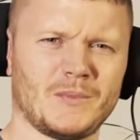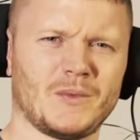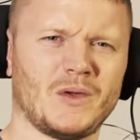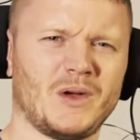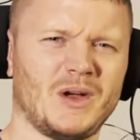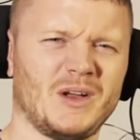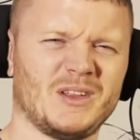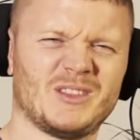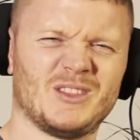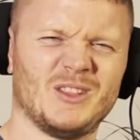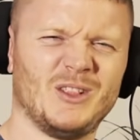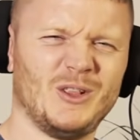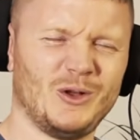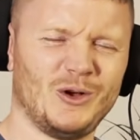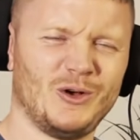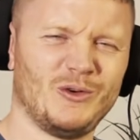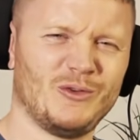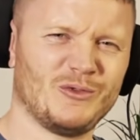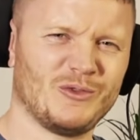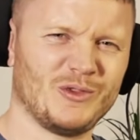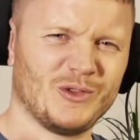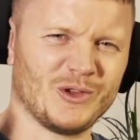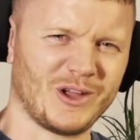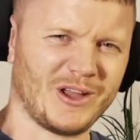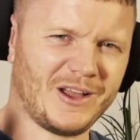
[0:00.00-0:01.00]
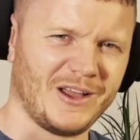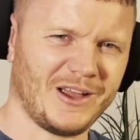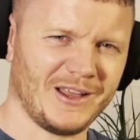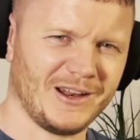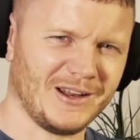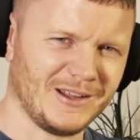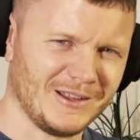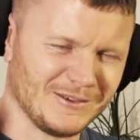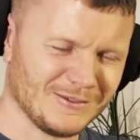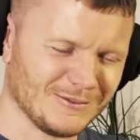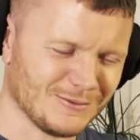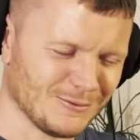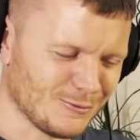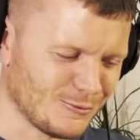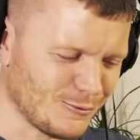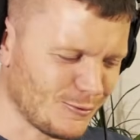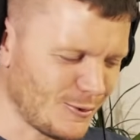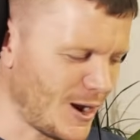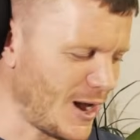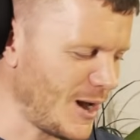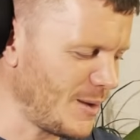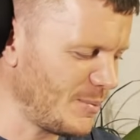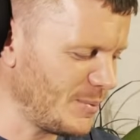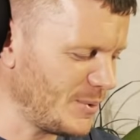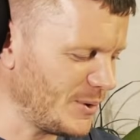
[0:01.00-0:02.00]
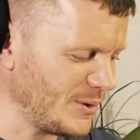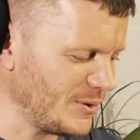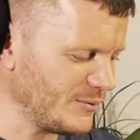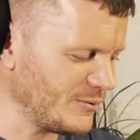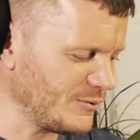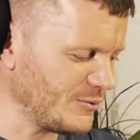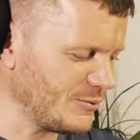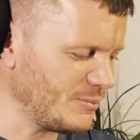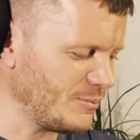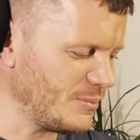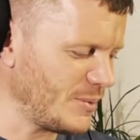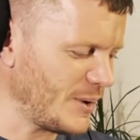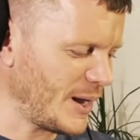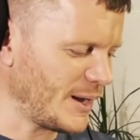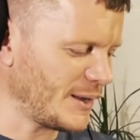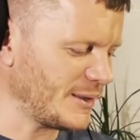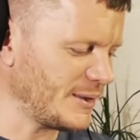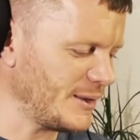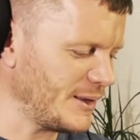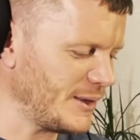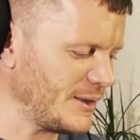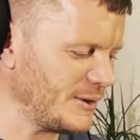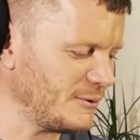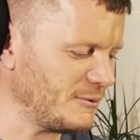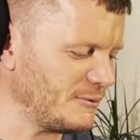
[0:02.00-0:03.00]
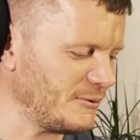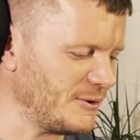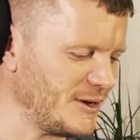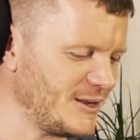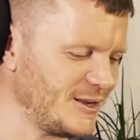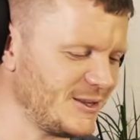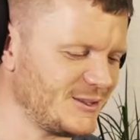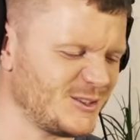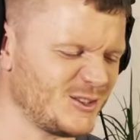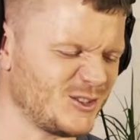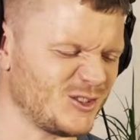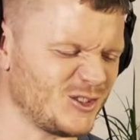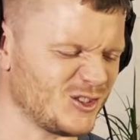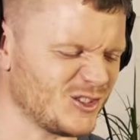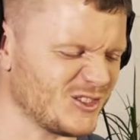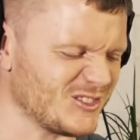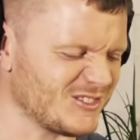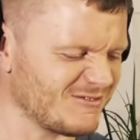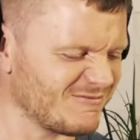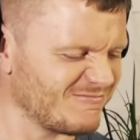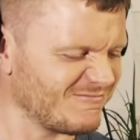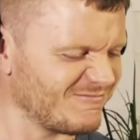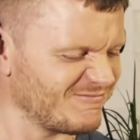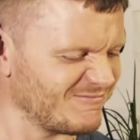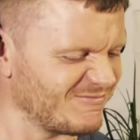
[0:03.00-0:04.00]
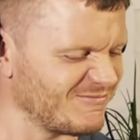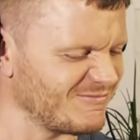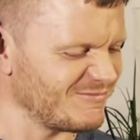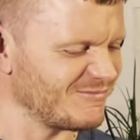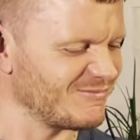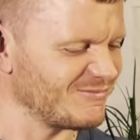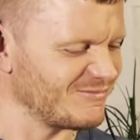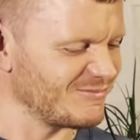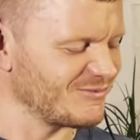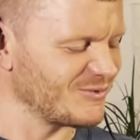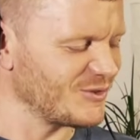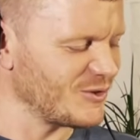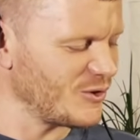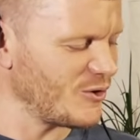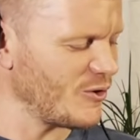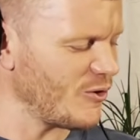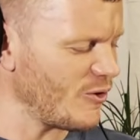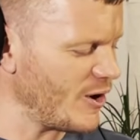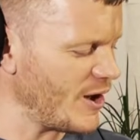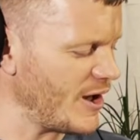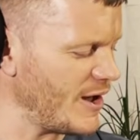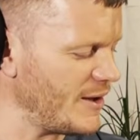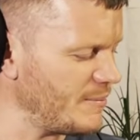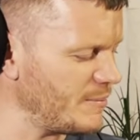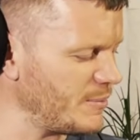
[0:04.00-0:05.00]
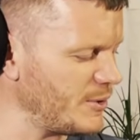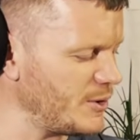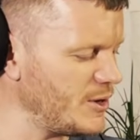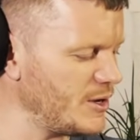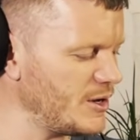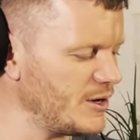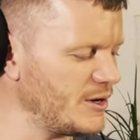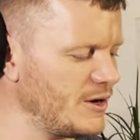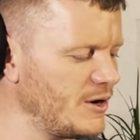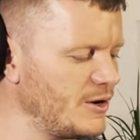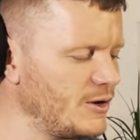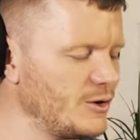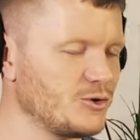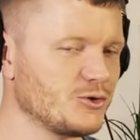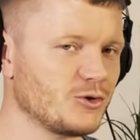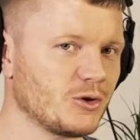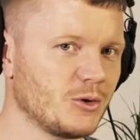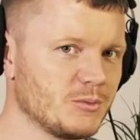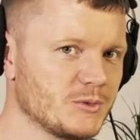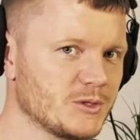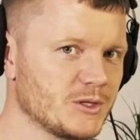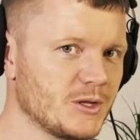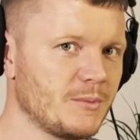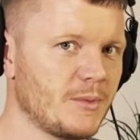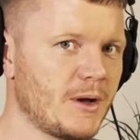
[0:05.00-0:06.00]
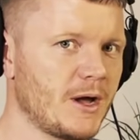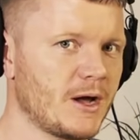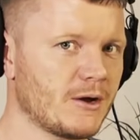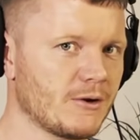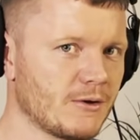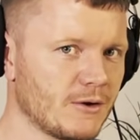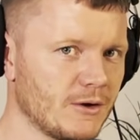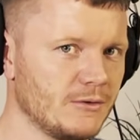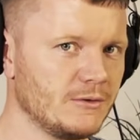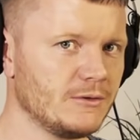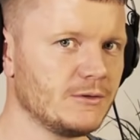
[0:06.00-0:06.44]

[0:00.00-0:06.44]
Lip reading: I love the kind of rapping from back then, right? It's just great. But you can hear the drums in the background.